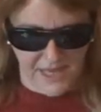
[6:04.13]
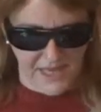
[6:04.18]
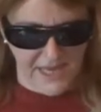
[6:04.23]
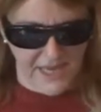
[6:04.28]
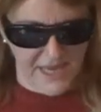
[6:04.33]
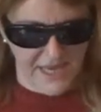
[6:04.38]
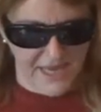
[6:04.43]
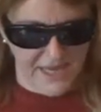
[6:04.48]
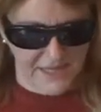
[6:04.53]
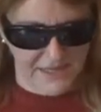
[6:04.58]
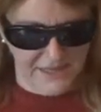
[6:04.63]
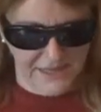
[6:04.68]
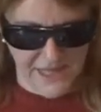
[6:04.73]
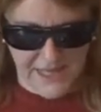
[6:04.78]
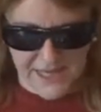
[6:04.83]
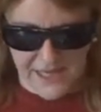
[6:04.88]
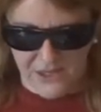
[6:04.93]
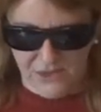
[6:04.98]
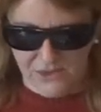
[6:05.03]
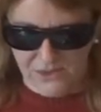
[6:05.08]
And
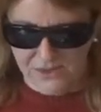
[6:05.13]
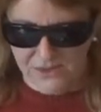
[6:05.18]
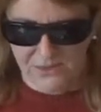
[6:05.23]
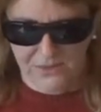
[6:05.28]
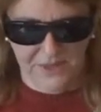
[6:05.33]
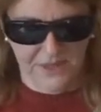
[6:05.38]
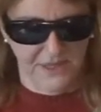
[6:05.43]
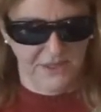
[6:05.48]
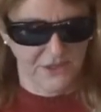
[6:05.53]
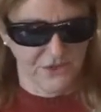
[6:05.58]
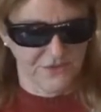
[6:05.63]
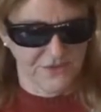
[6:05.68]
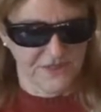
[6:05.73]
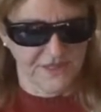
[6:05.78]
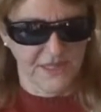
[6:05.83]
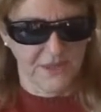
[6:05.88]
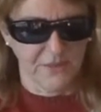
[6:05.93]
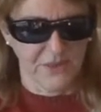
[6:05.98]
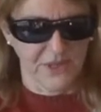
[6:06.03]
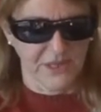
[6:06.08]
now we, you
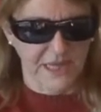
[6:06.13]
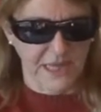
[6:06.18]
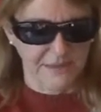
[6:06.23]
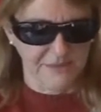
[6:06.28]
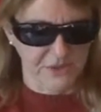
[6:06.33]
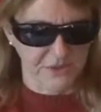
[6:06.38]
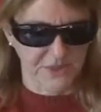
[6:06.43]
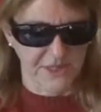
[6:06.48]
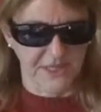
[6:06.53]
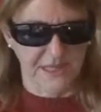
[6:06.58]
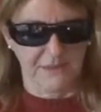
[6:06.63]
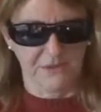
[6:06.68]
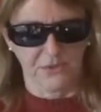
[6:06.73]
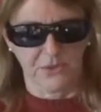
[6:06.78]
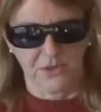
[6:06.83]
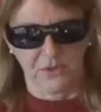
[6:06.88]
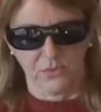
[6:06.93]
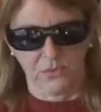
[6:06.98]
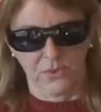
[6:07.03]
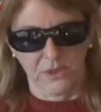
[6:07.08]
see where it comes with. It comes
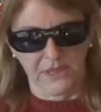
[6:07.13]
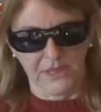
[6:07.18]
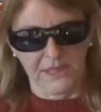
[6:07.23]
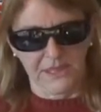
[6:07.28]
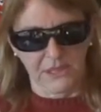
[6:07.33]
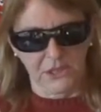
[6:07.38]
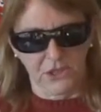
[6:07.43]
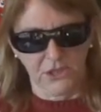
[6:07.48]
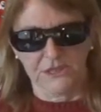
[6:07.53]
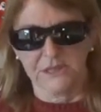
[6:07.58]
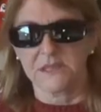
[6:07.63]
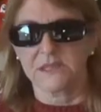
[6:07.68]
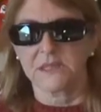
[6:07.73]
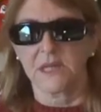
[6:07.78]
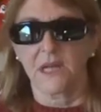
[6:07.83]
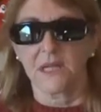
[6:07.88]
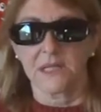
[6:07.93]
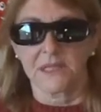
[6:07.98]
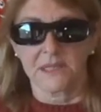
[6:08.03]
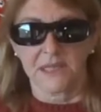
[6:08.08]
with a really good
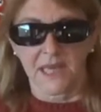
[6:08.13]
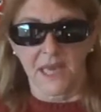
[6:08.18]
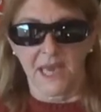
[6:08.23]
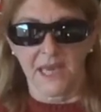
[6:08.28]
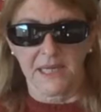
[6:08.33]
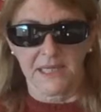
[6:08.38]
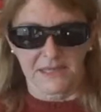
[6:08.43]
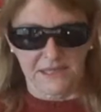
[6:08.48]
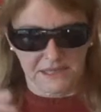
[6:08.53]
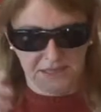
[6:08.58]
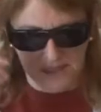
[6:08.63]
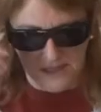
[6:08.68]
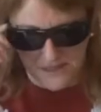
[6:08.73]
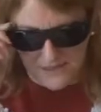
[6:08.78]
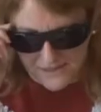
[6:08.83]
solid case.